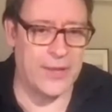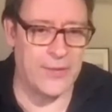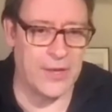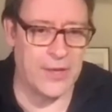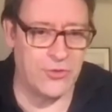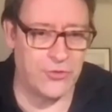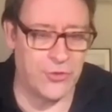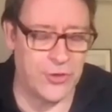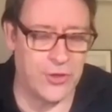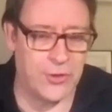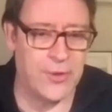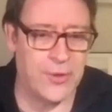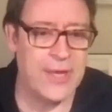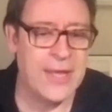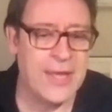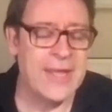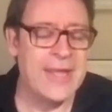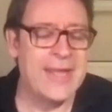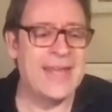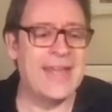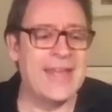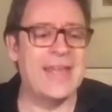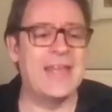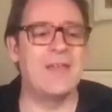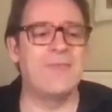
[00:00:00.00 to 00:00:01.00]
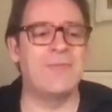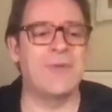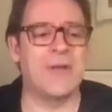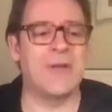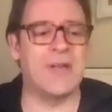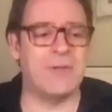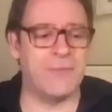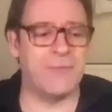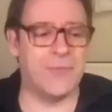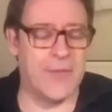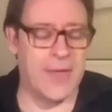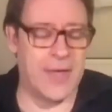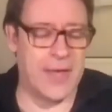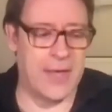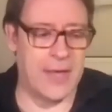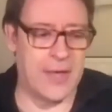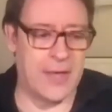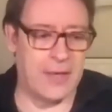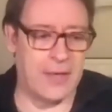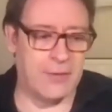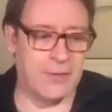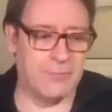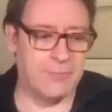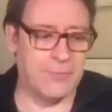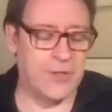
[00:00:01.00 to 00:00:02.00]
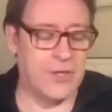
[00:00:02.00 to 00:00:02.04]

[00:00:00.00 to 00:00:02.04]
they do, even if they're,